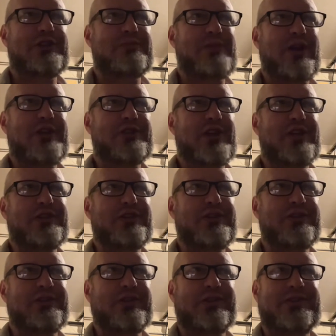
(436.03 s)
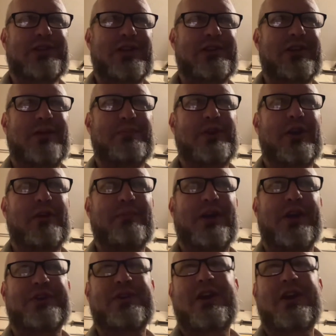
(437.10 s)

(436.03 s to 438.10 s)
Space Agency sent up their mod.